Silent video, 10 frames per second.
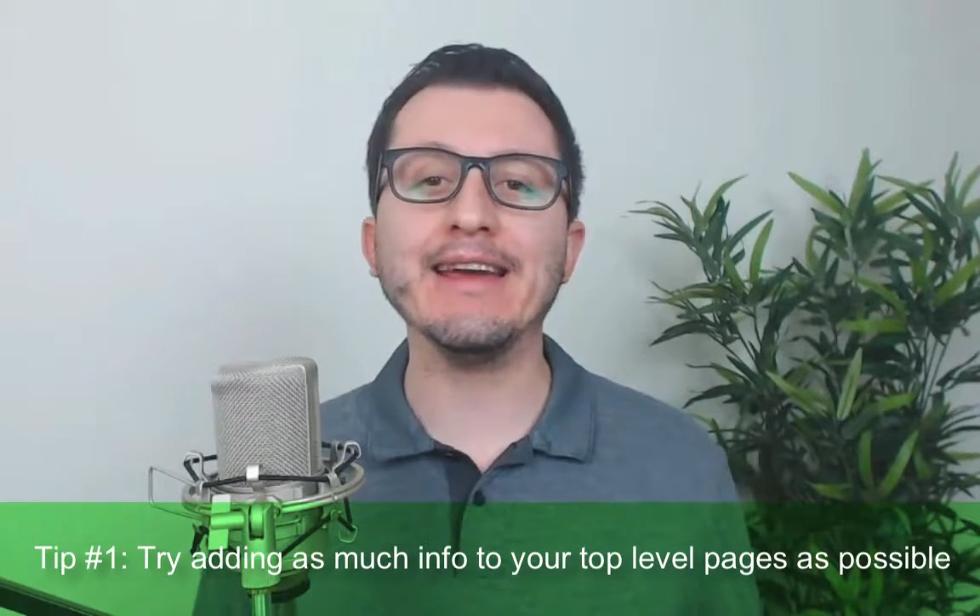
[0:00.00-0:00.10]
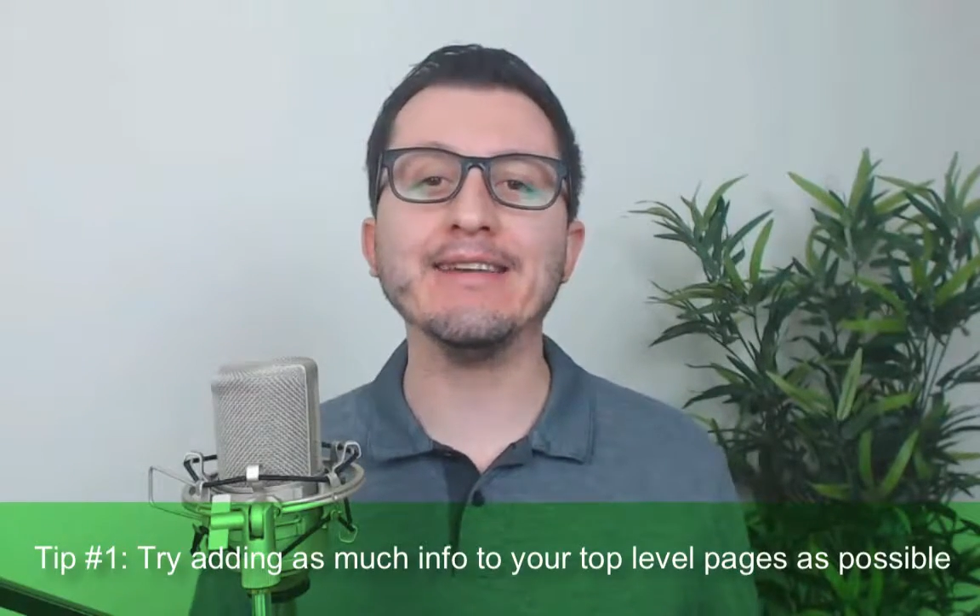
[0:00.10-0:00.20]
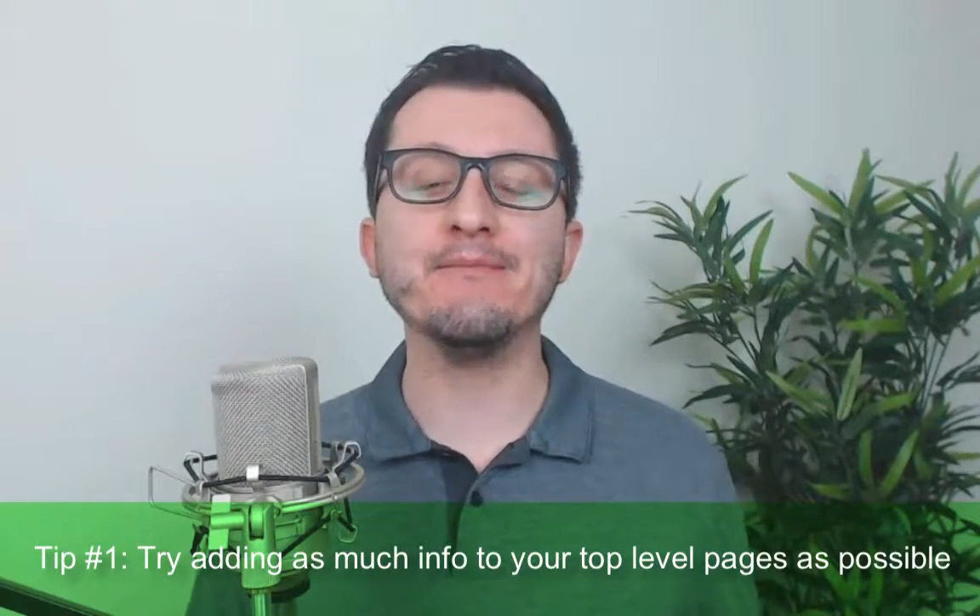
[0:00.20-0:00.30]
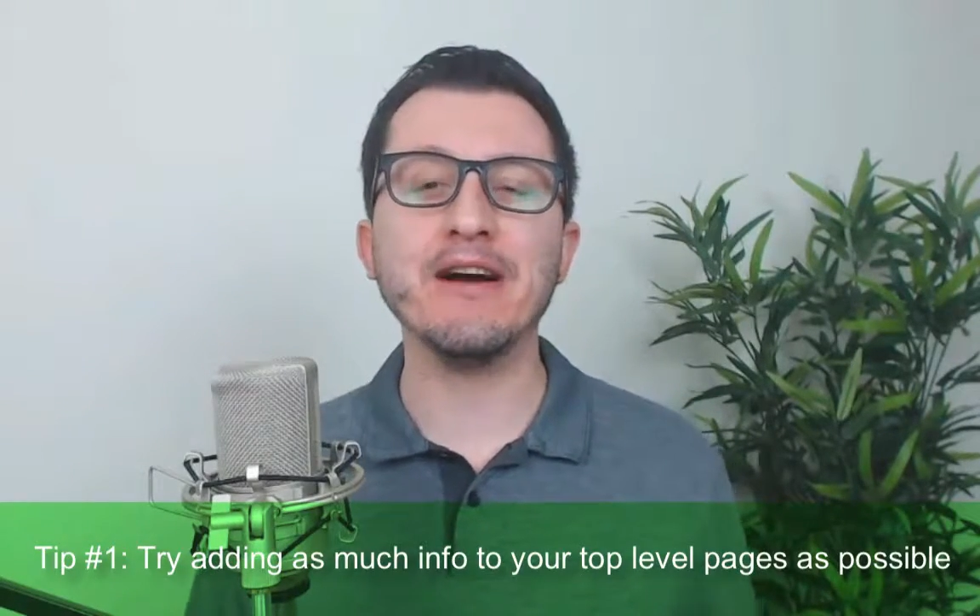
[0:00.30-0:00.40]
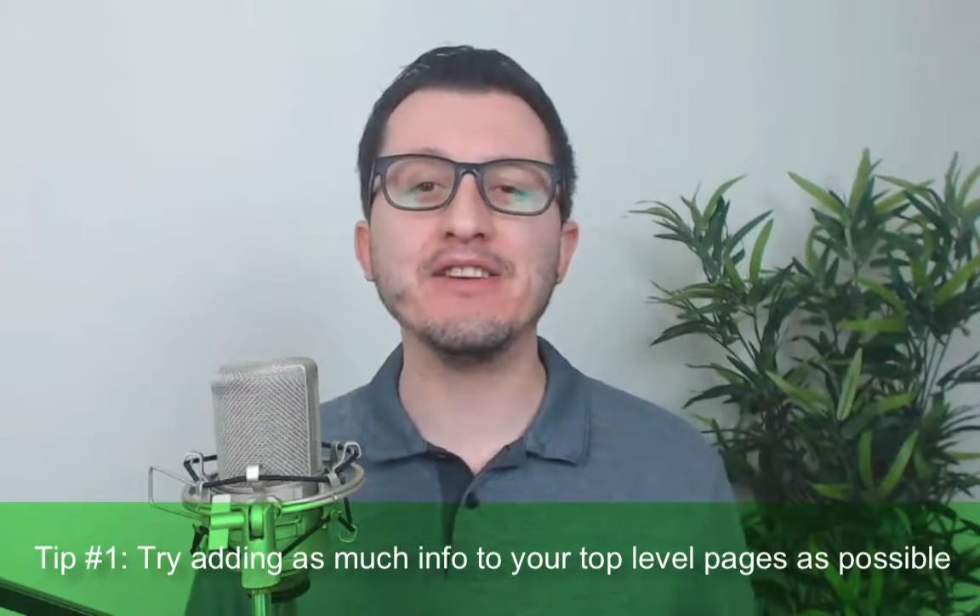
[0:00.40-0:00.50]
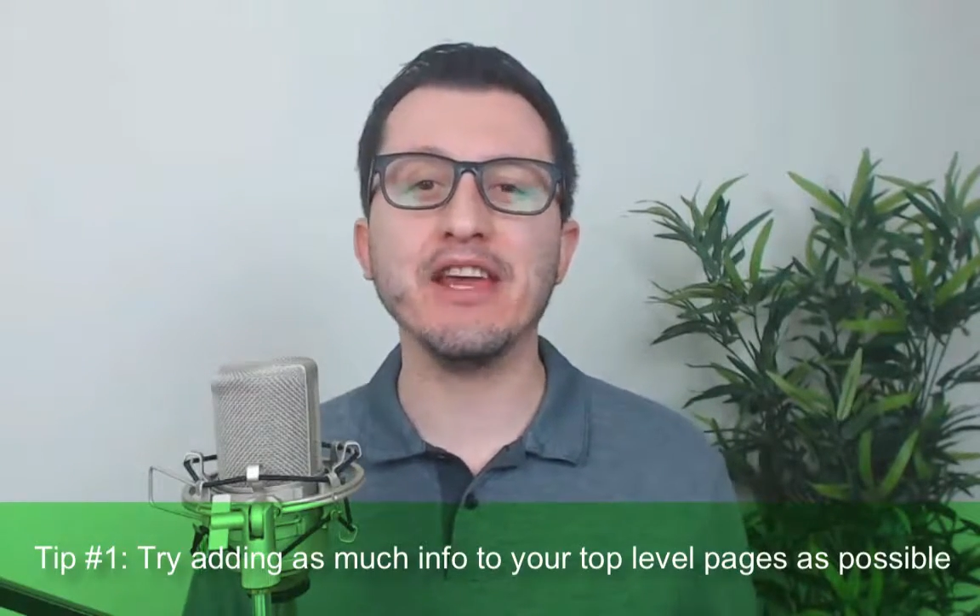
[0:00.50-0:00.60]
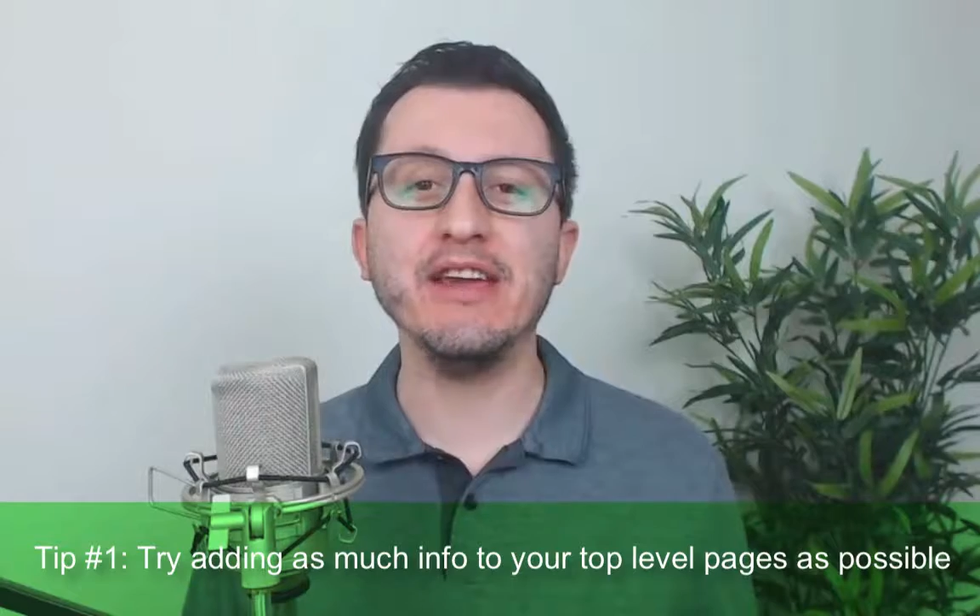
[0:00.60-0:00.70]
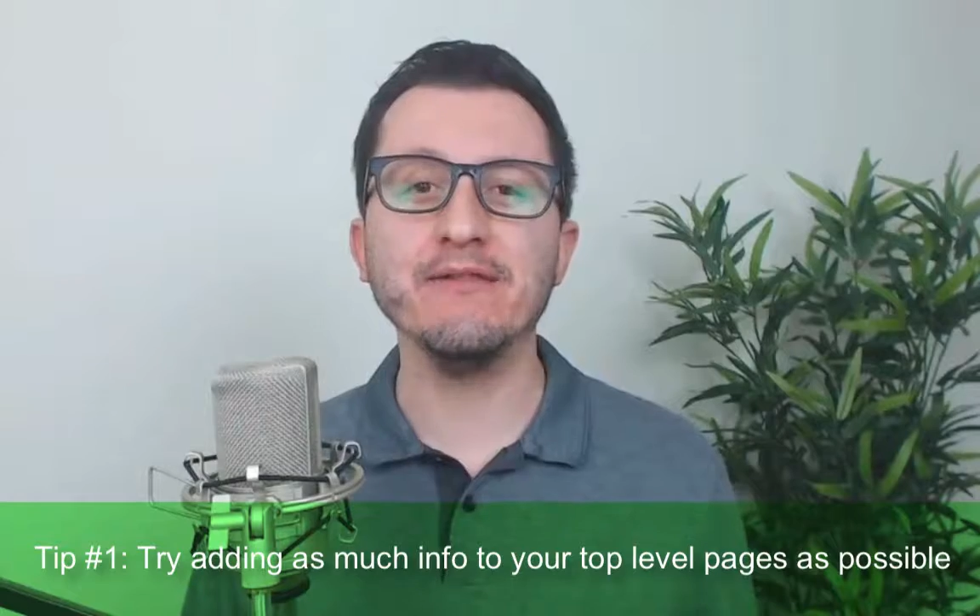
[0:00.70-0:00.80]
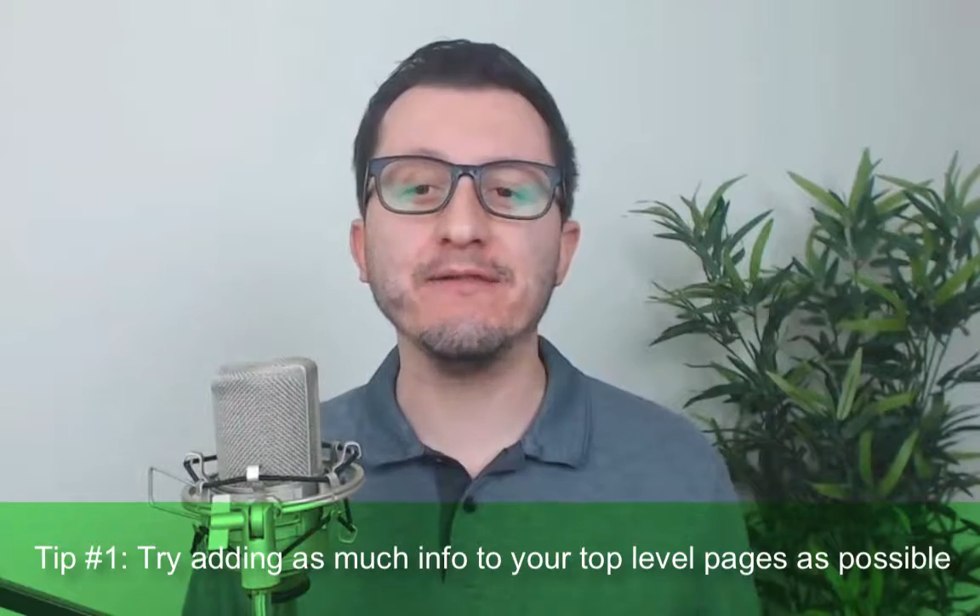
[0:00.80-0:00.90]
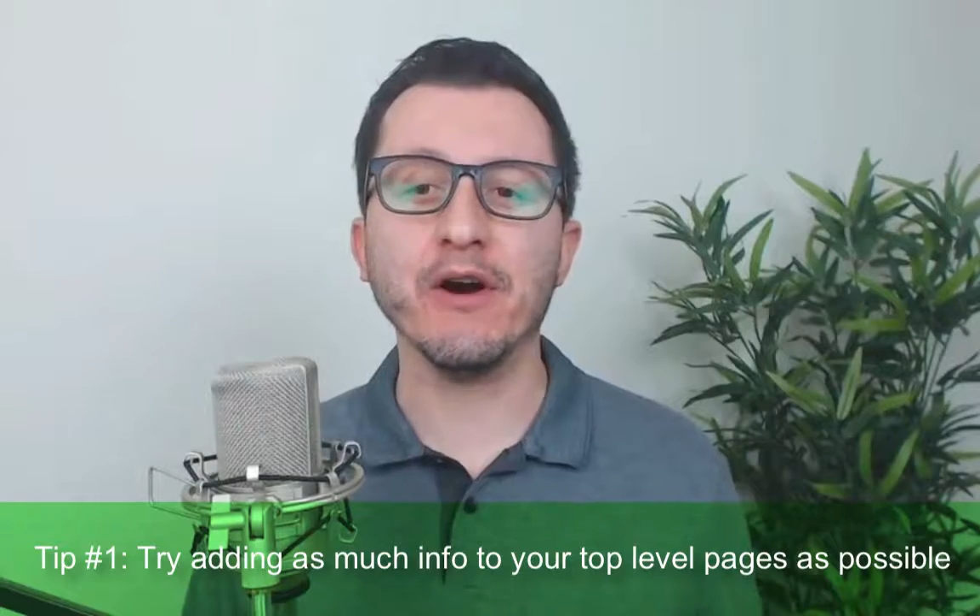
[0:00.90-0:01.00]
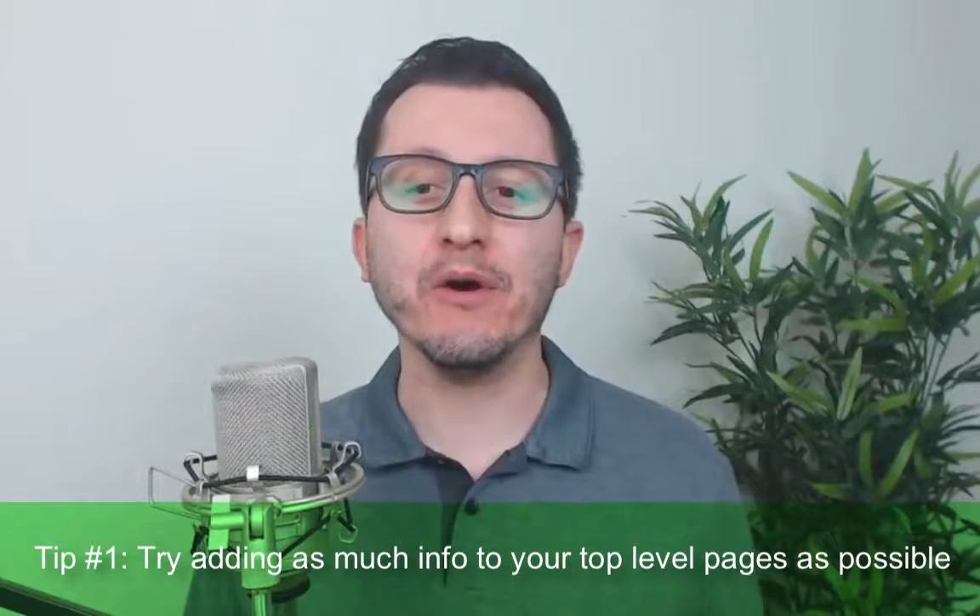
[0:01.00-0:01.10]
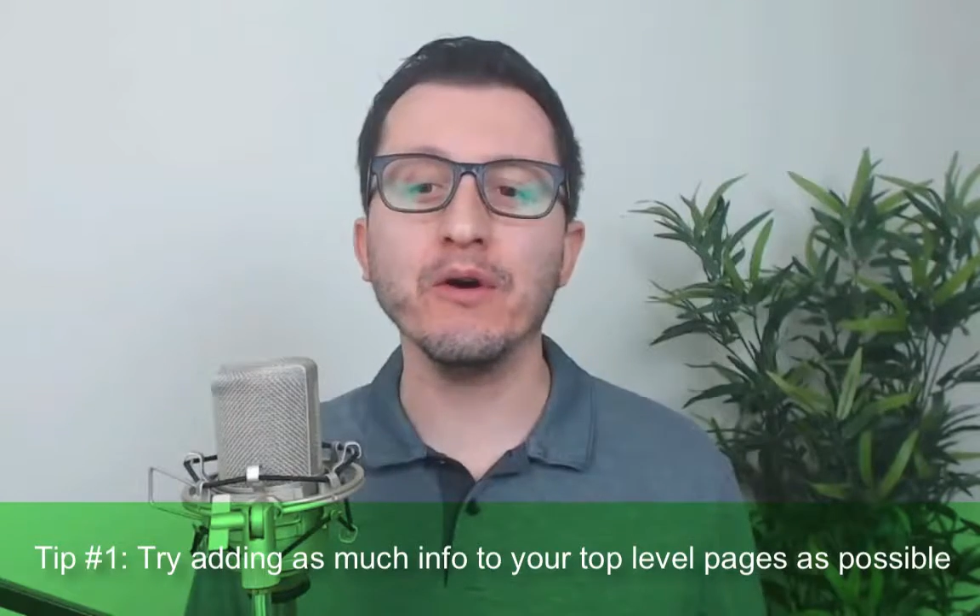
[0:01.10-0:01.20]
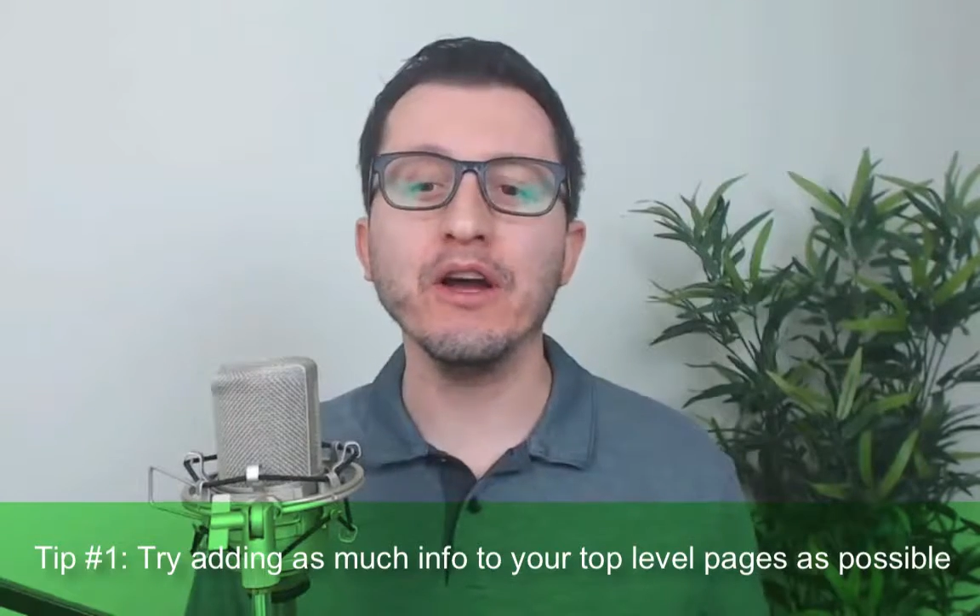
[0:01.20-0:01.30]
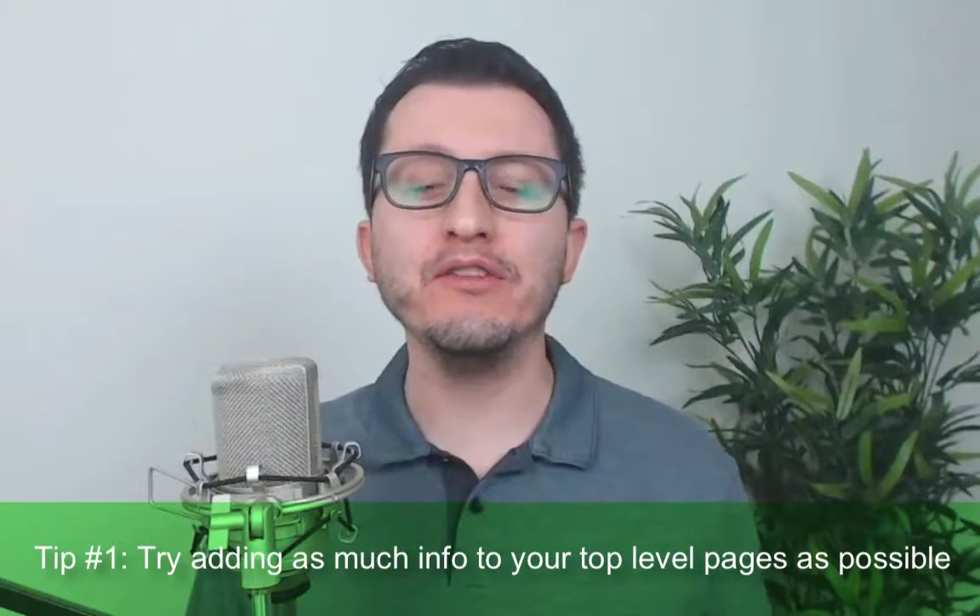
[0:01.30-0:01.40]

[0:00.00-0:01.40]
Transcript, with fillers: as much info